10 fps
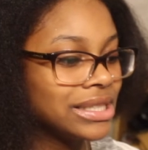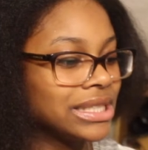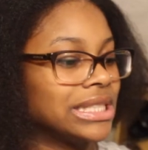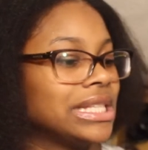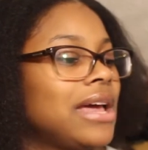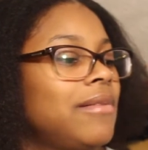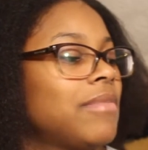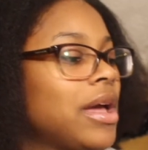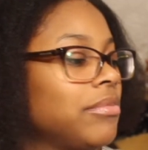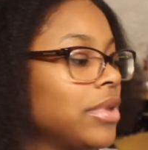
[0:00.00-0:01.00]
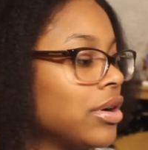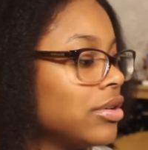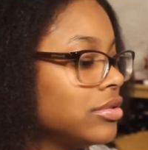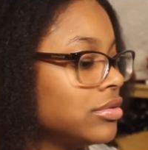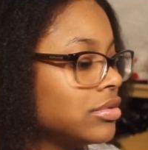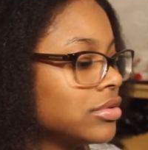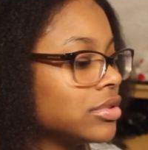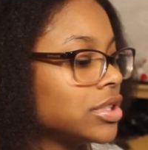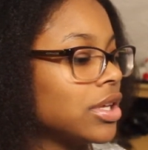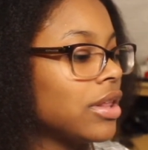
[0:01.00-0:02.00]
slant my mirror
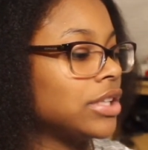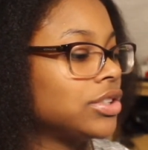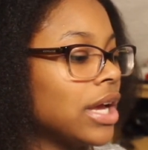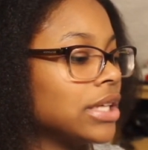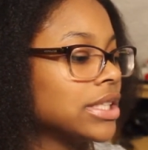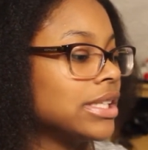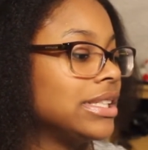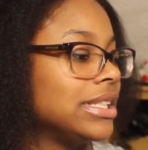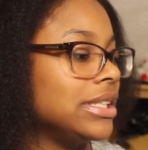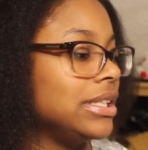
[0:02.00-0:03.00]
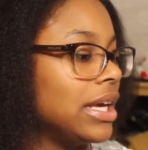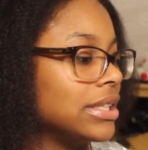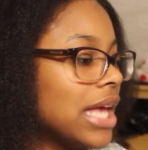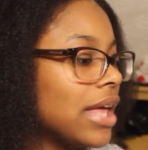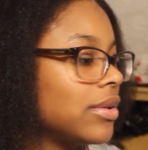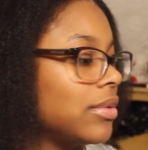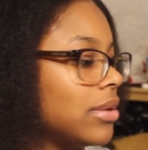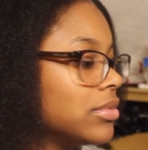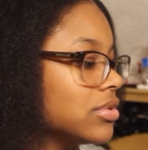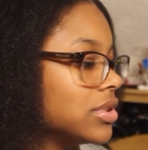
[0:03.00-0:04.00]
so that you guys can see exactly what
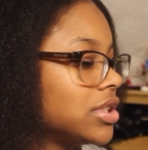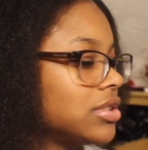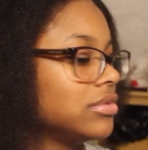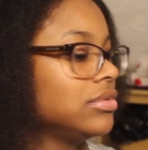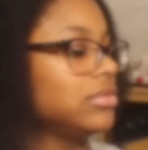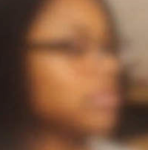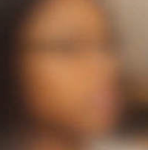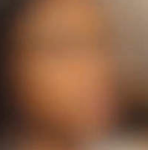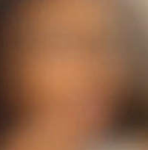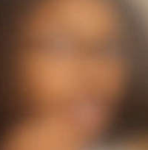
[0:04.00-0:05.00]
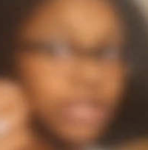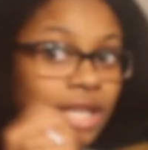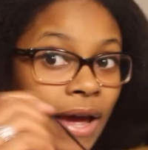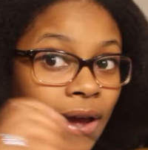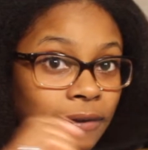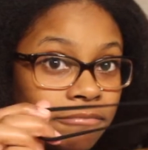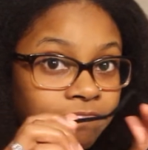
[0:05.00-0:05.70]
I'm doing too. Get a hair tie.